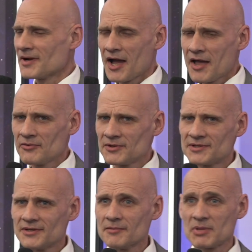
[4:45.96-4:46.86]
I would,
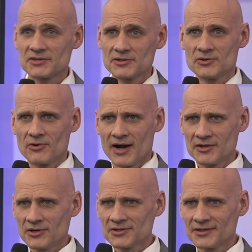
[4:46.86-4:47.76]
but you are
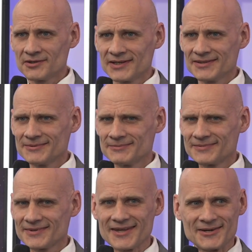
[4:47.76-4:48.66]
doctor or
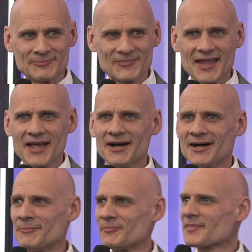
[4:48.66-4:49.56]
no?
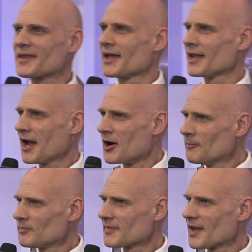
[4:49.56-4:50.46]

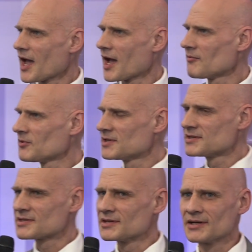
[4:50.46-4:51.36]
Anyhow, I
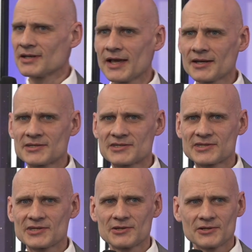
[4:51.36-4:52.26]
would like
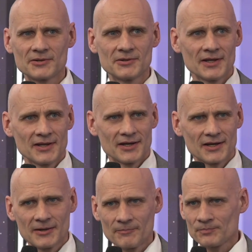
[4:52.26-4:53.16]
to
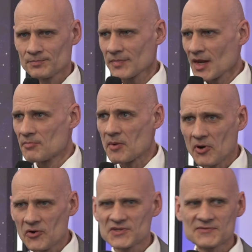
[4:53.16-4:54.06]

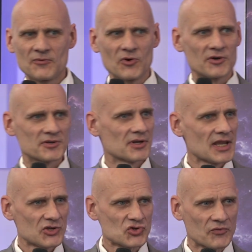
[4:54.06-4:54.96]
propose for
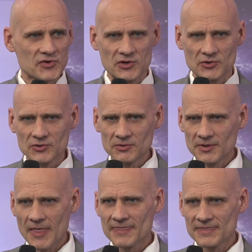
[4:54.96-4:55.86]
each of you,
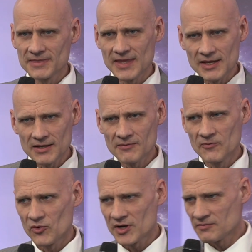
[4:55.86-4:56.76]
think
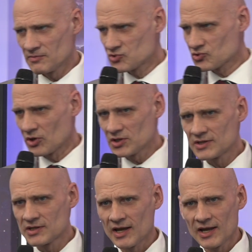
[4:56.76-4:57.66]
for a short
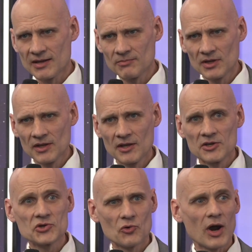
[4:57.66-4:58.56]
time
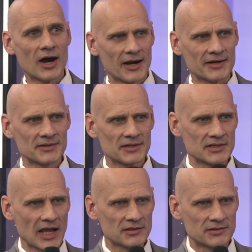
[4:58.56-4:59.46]
you are
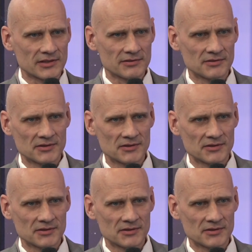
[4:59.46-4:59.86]
doctor,